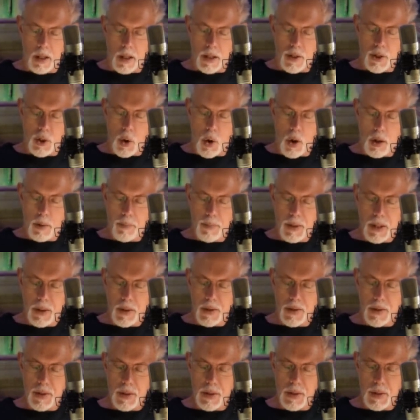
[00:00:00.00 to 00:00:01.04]
To all
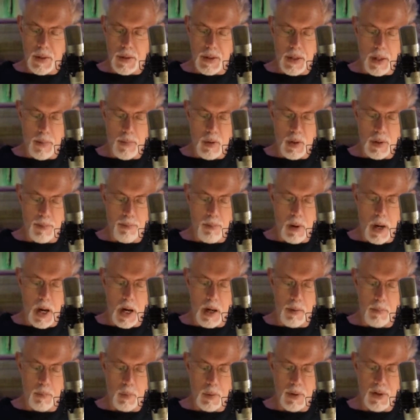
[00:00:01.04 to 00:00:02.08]
appearances, the summer's
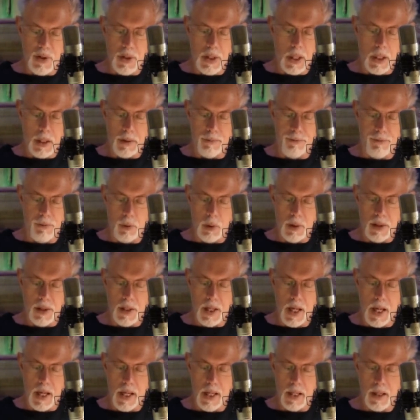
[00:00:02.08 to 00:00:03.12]
pomp was still at fullest
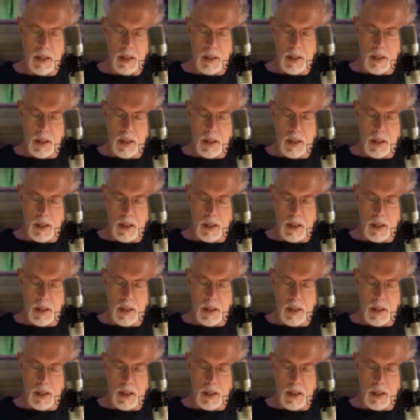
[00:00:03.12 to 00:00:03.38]
height,